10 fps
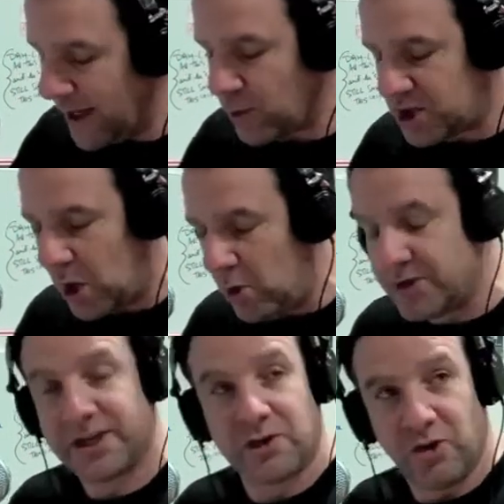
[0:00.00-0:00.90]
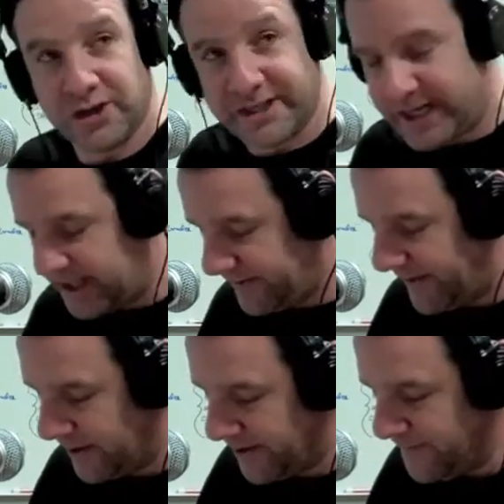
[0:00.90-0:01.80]
They were told it could cause kidney
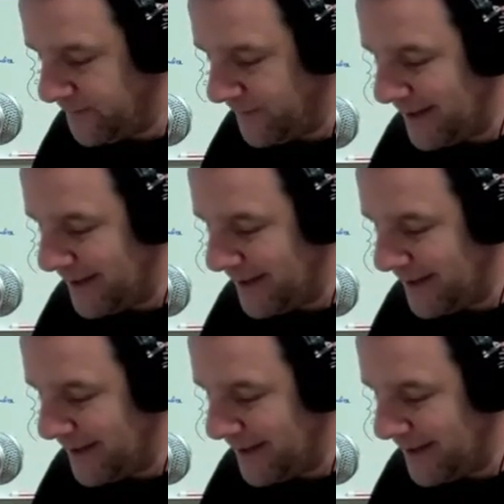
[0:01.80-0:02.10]
failure.